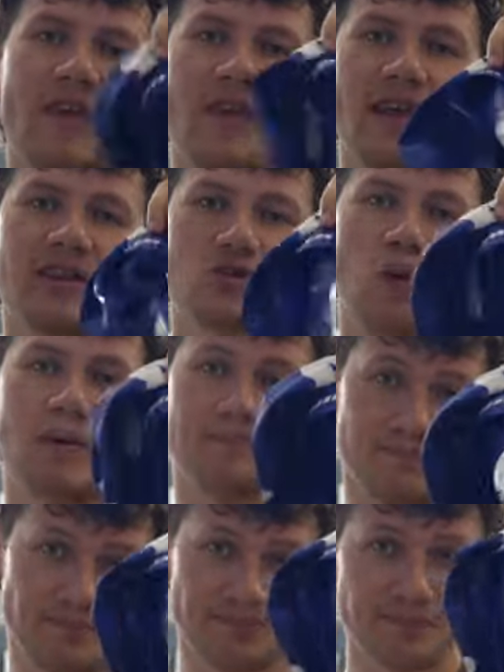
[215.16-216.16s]
than this one.
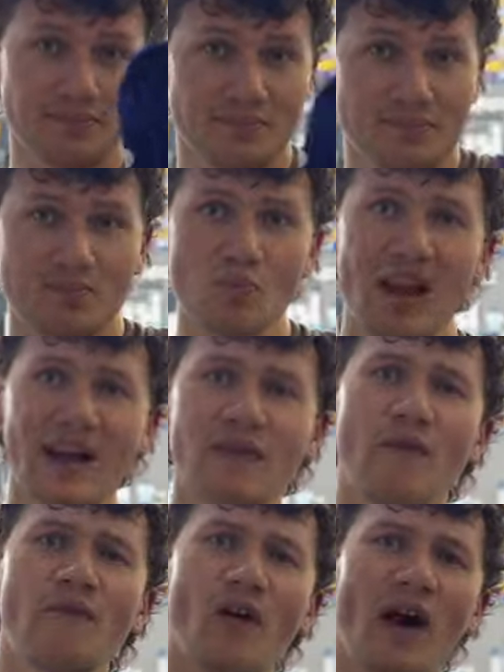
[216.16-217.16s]
And
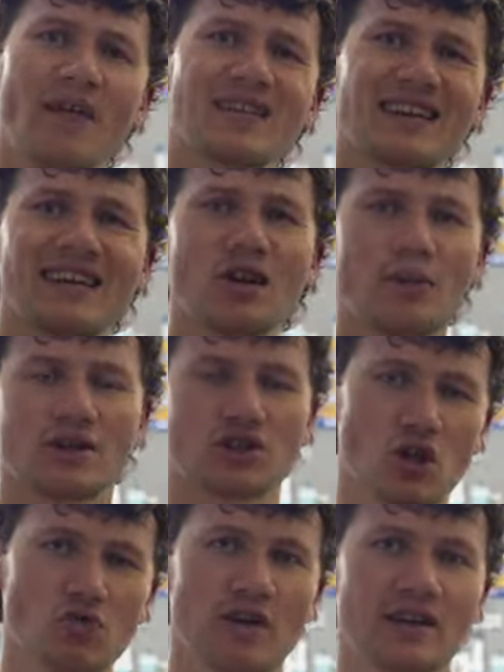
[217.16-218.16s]
if you find this a little bit
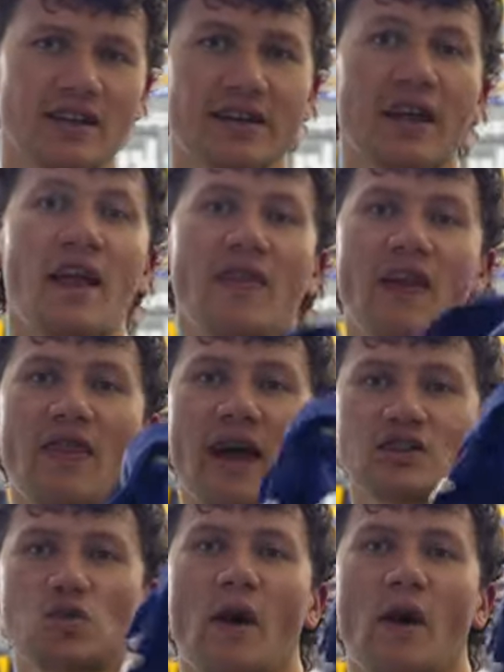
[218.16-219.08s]
too rigid, then that's